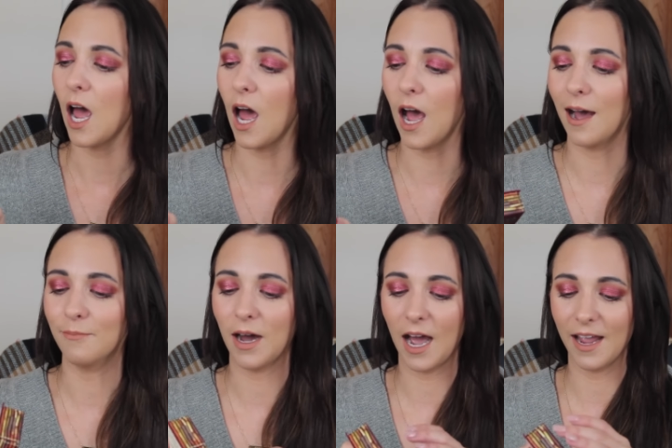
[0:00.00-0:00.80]

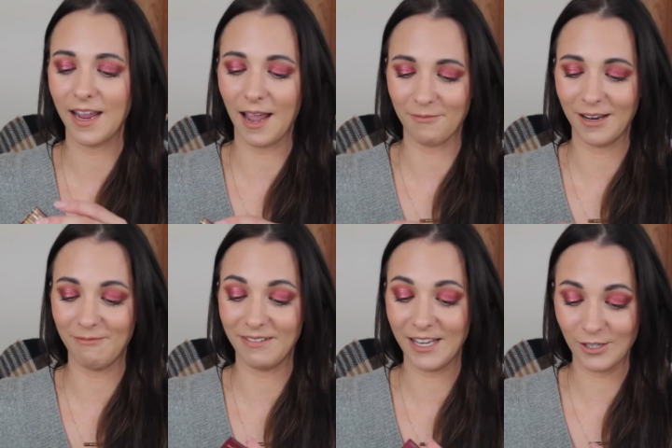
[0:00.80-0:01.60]
I am
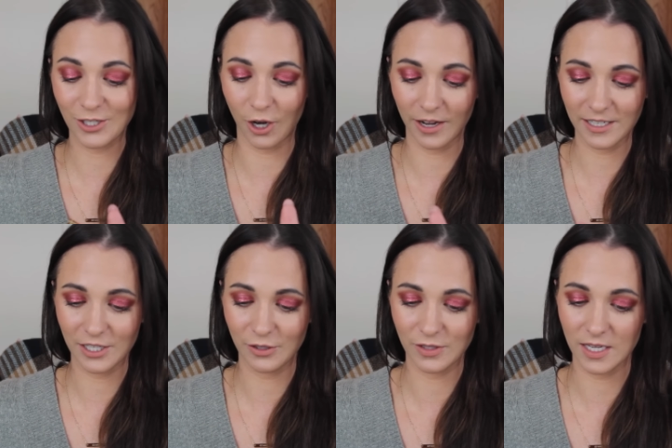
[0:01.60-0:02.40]
going to be starting
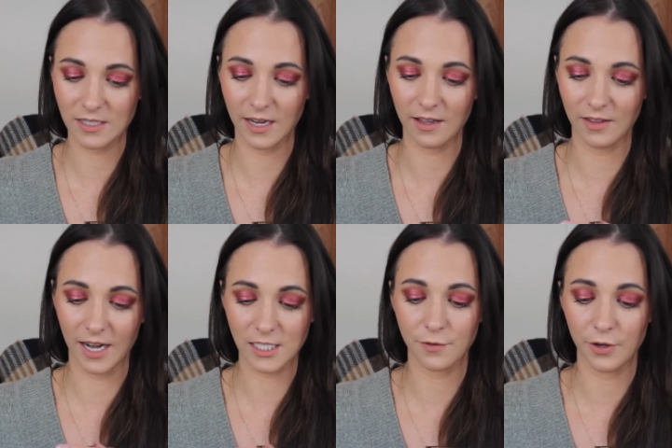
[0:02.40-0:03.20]
to use this like in the
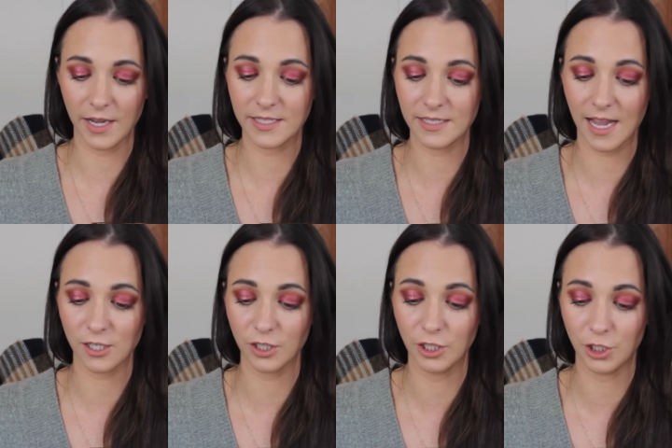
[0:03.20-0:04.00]
next few days. This
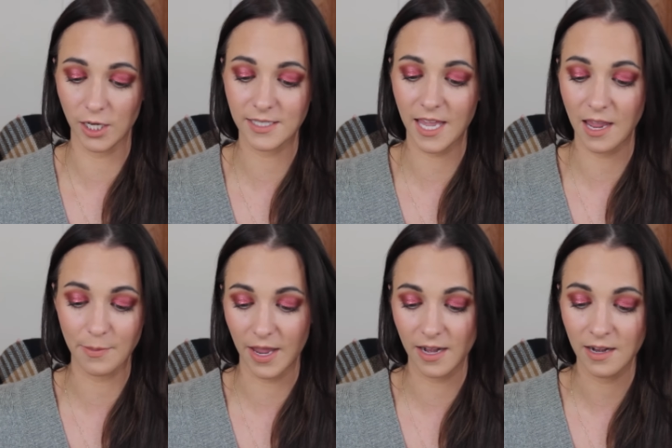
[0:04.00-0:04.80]
actually just
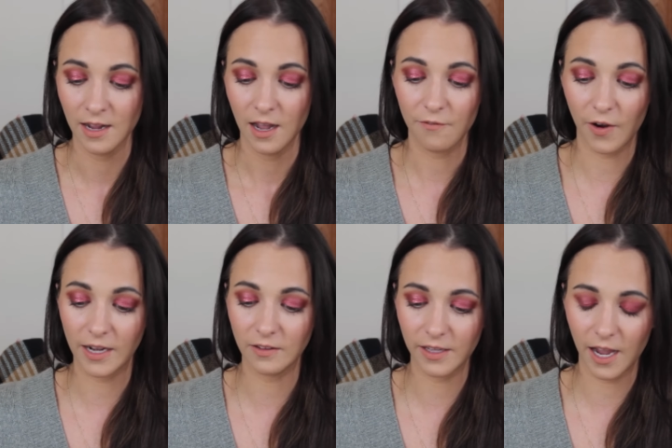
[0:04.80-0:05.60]
came in.
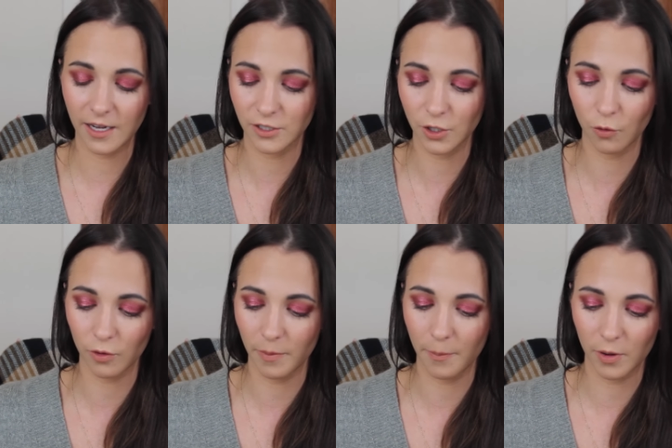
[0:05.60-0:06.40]
Finally, I
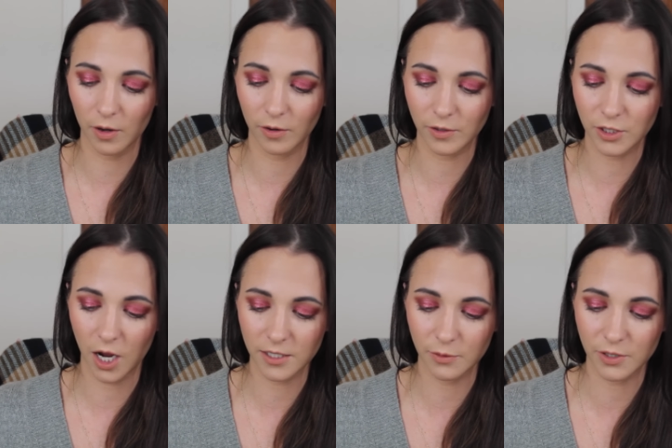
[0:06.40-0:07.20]
don't remember,
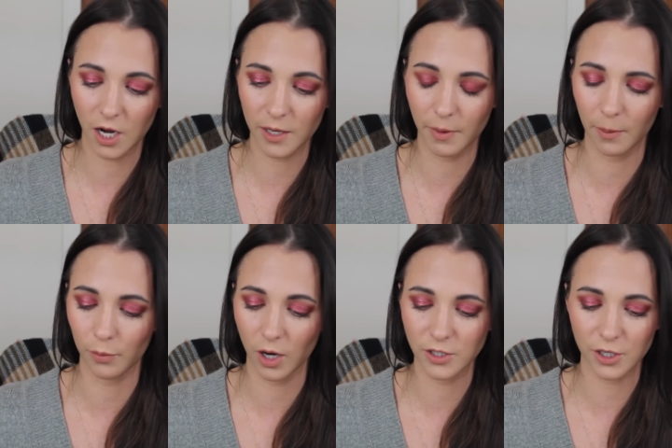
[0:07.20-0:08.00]
Tati was talking about
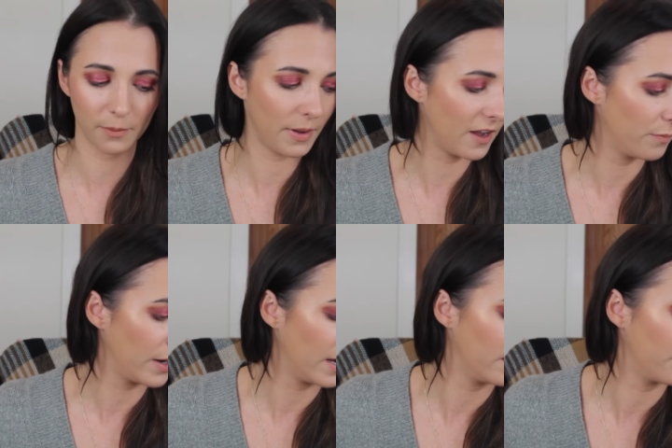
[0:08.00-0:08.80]
a bronzer. It may have
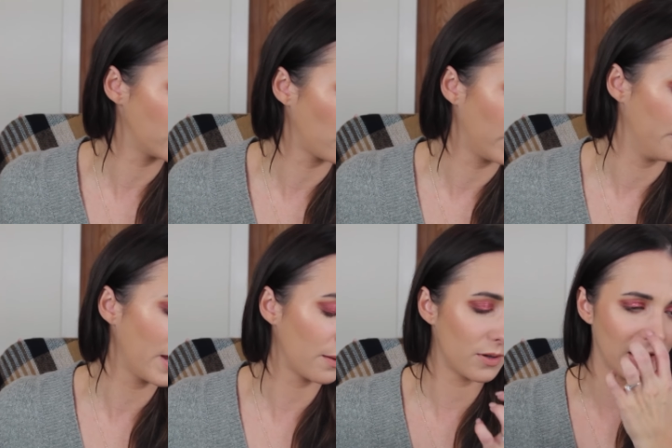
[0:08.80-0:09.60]
been in the Victoria
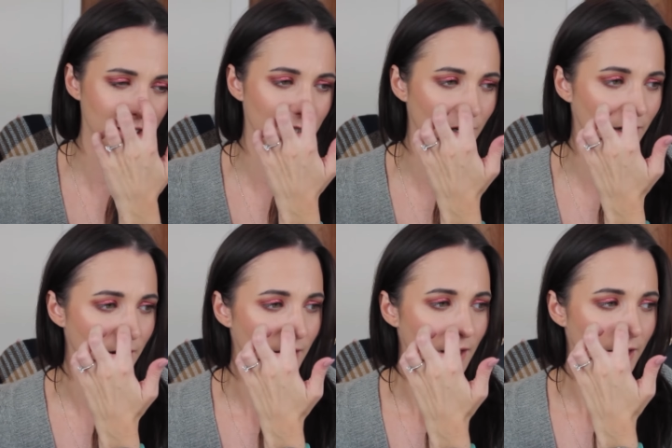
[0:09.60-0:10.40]
Beckham collection,
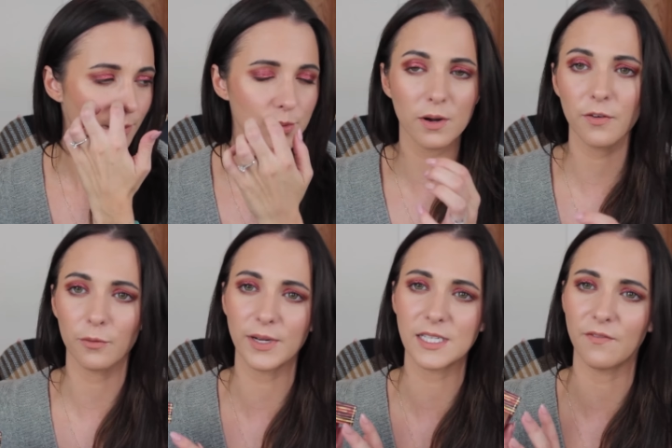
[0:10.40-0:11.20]
or it was one of
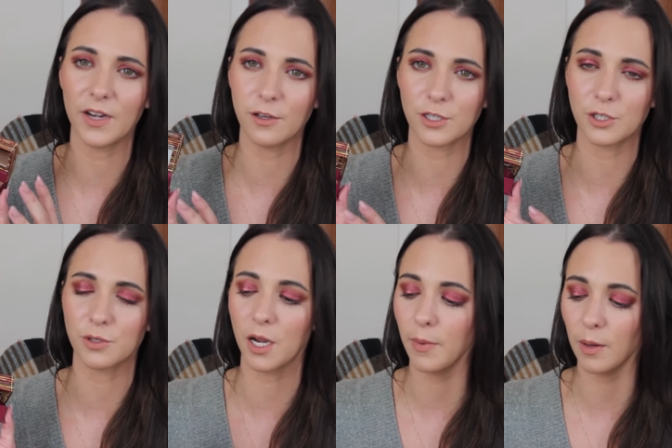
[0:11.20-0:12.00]
her recent videos, and
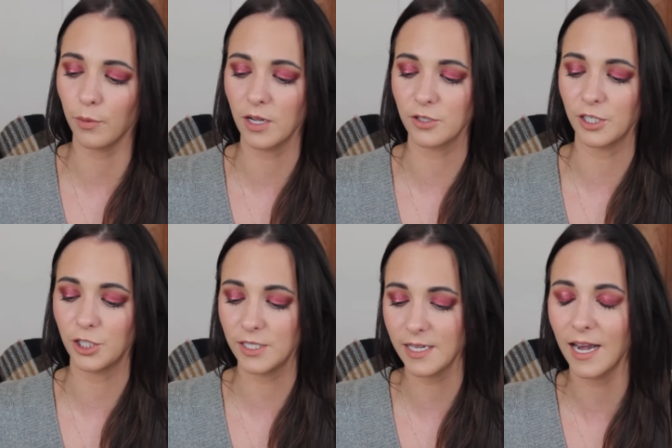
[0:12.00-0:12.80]
she was talking about a bronzer,
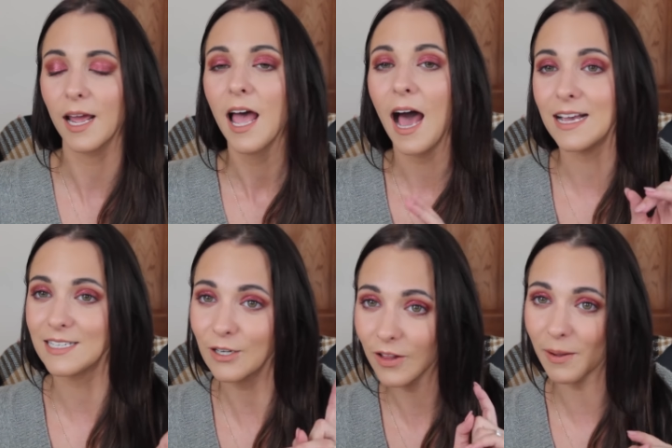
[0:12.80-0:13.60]
and she said, I
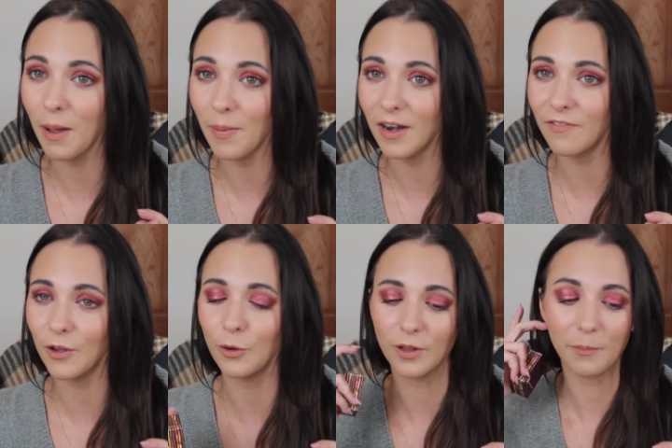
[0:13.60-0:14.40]
still like my
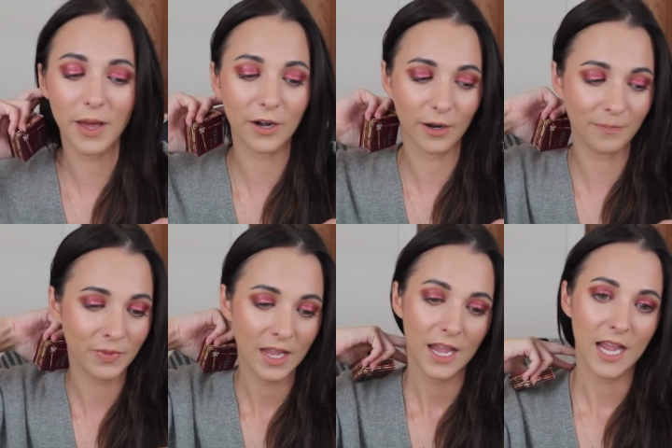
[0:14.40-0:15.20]
Benefit Hoola better.